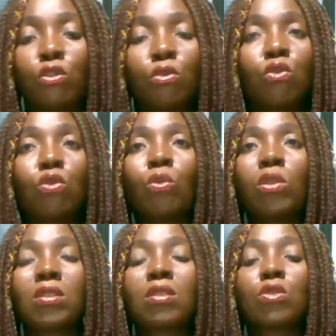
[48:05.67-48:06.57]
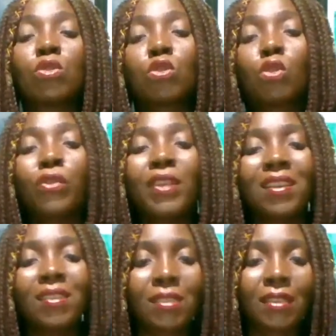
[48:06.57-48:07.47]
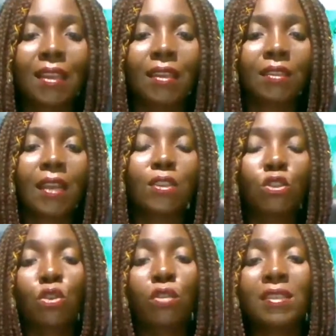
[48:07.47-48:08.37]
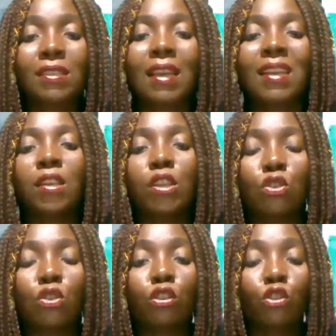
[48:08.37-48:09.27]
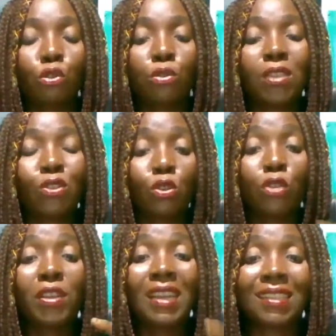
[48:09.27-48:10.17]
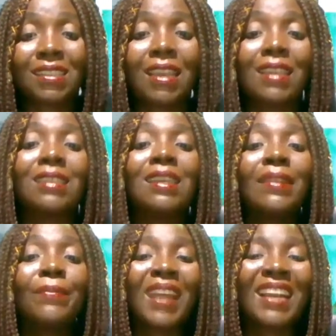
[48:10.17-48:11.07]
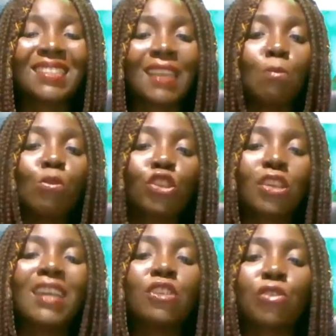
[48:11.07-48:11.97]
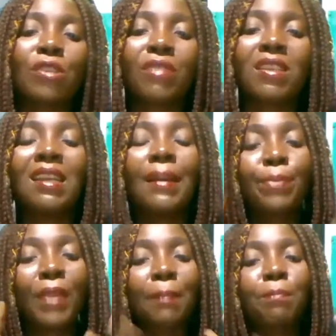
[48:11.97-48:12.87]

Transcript: you do what? Story selling. And story selling is done through the story you are telling that is emotional driven, that